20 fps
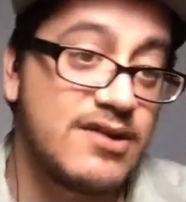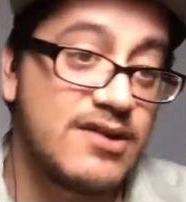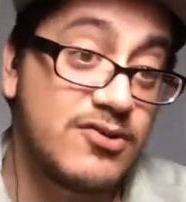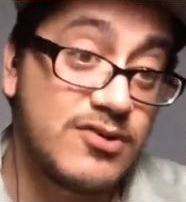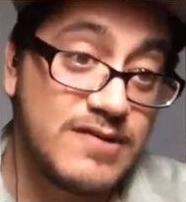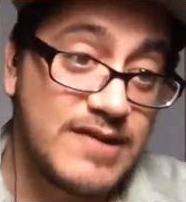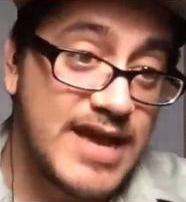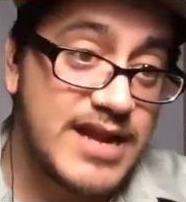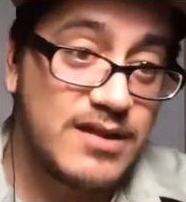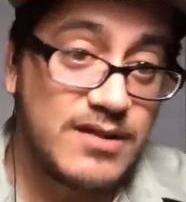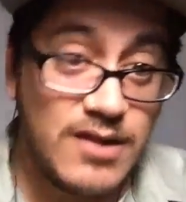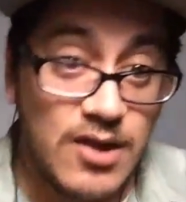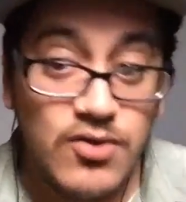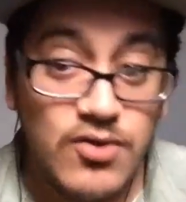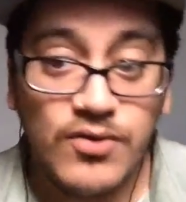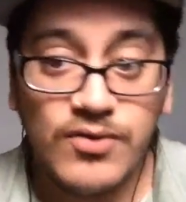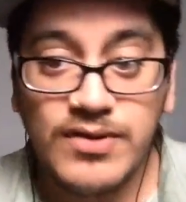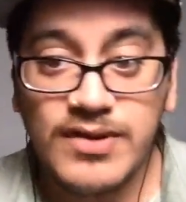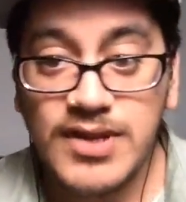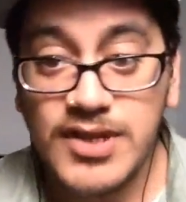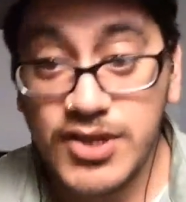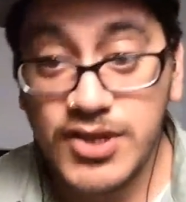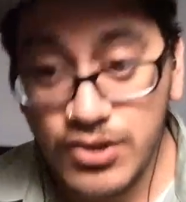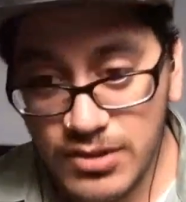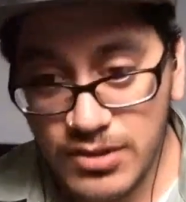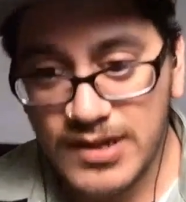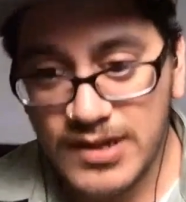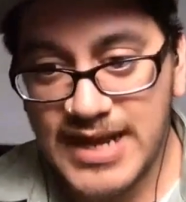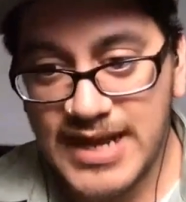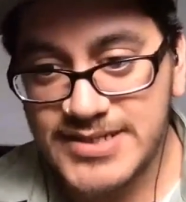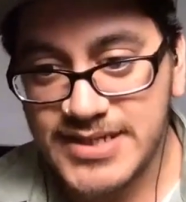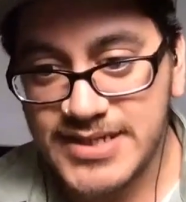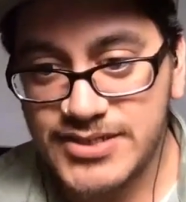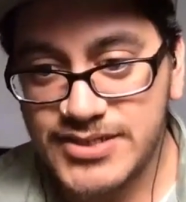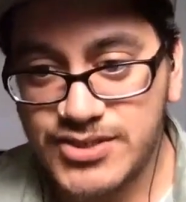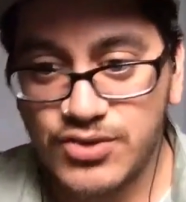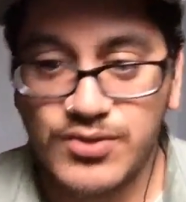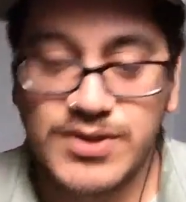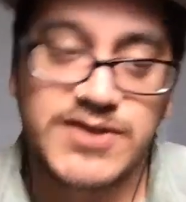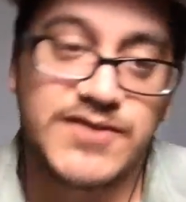or let alone utilize it
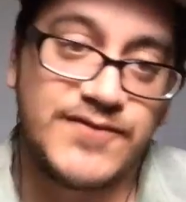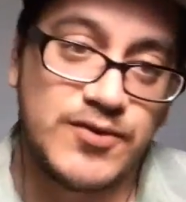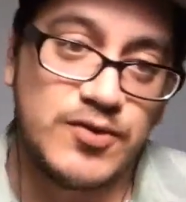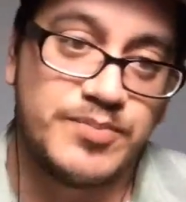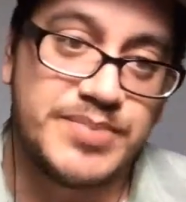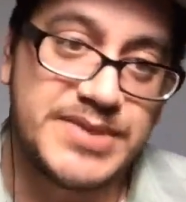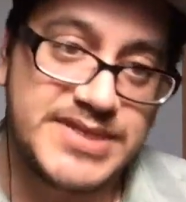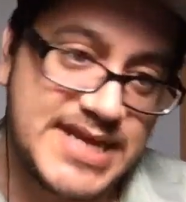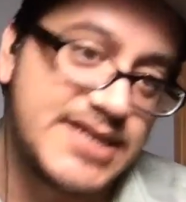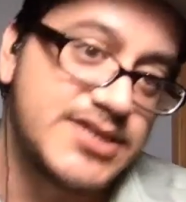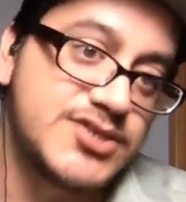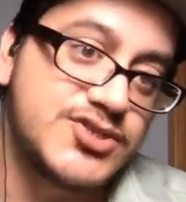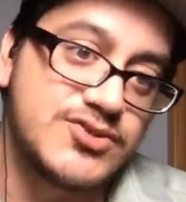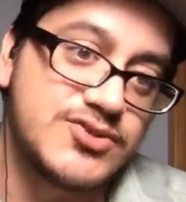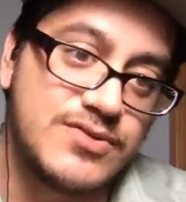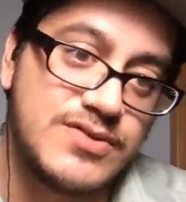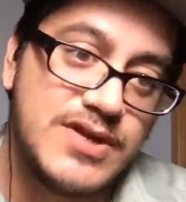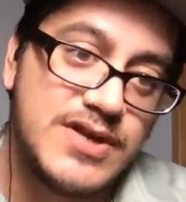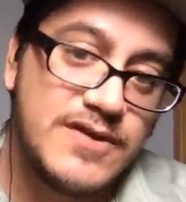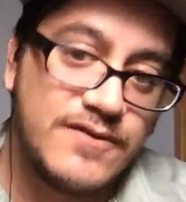to its full potential.